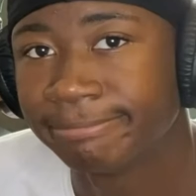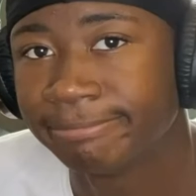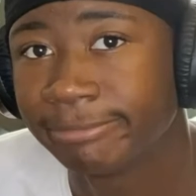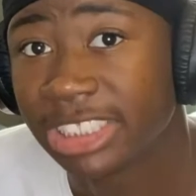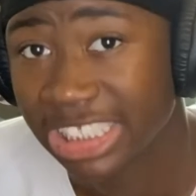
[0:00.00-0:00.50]

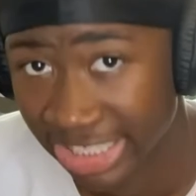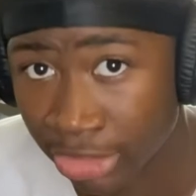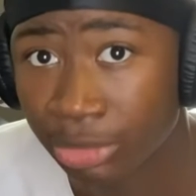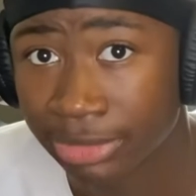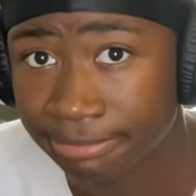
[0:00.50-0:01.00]

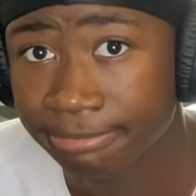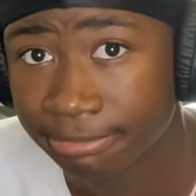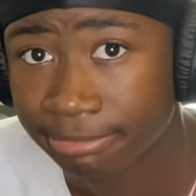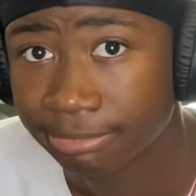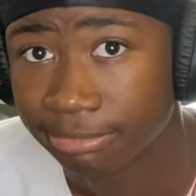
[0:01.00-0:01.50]
Slytherin,
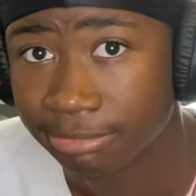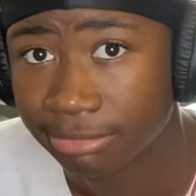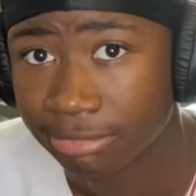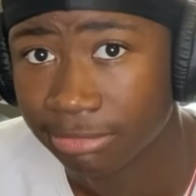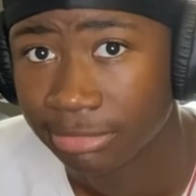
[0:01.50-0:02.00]

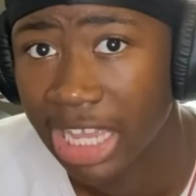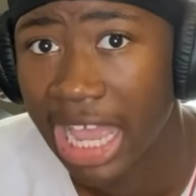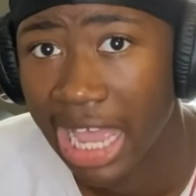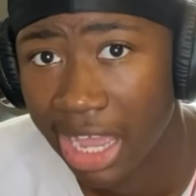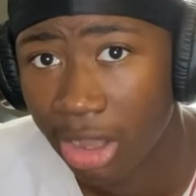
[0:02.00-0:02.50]

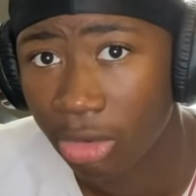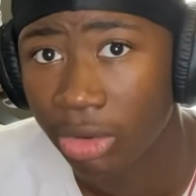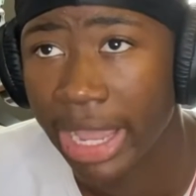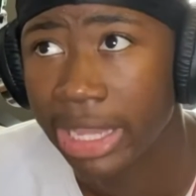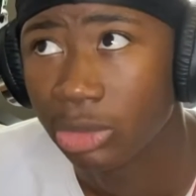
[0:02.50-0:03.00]
how
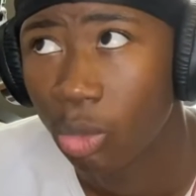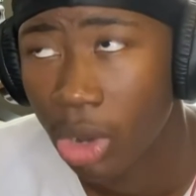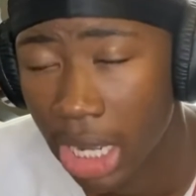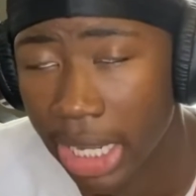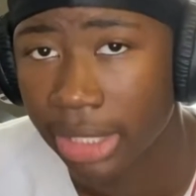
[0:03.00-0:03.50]
and
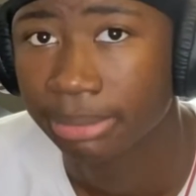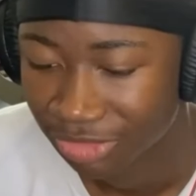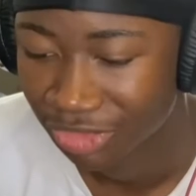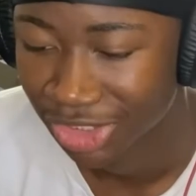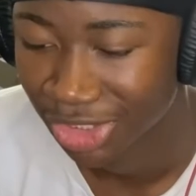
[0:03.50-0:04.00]
why
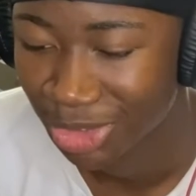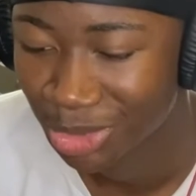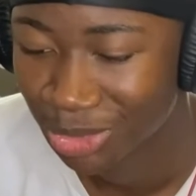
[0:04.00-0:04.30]
for the cool